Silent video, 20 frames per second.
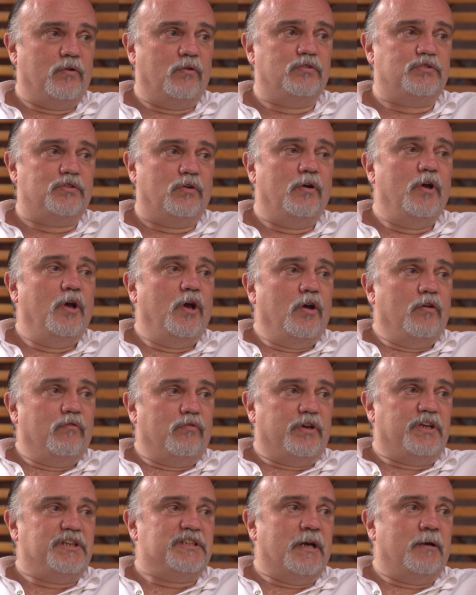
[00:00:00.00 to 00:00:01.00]
Also,
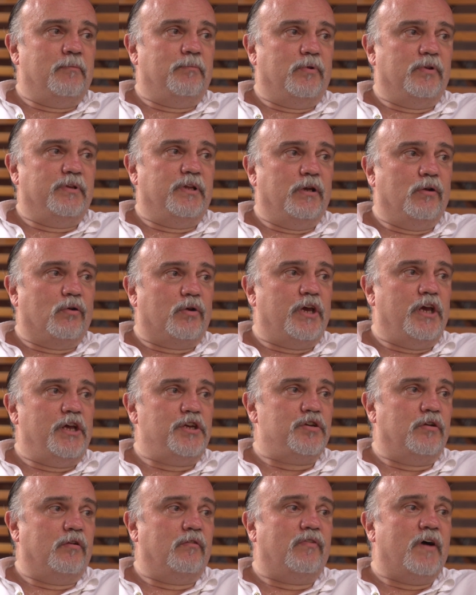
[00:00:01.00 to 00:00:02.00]
for example, the
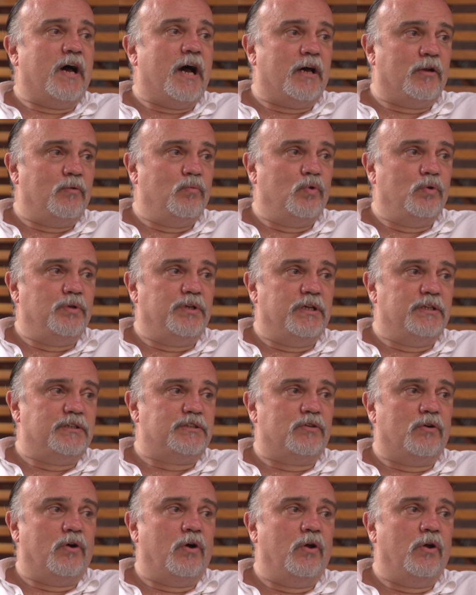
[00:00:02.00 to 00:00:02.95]
location of hardwood and so